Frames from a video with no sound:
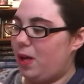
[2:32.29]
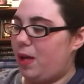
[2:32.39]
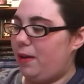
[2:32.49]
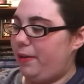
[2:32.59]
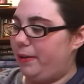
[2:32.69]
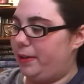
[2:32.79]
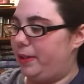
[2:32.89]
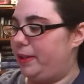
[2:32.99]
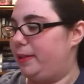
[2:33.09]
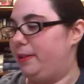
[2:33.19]
oh,
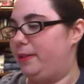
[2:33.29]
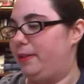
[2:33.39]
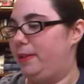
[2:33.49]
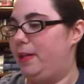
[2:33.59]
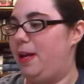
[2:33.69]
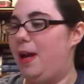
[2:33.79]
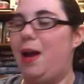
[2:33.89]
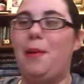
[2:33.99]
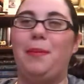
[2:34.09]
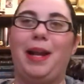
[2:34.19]

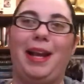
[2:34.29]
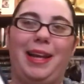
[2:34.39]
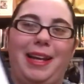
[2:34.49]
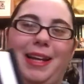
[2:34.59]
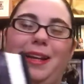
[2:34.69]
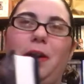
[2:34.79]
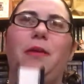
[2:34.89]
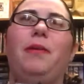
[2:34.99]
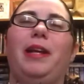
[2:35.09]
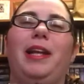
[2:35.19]
but I like it.
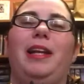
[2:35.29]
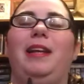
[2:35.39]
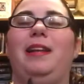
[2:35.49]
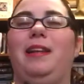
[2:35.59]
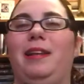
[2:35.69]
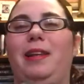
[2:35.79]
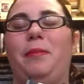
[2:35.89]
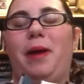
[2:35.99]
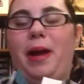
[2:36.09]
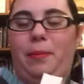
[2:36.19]
Oh, and then the
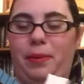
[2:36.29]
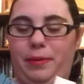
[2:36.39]
map.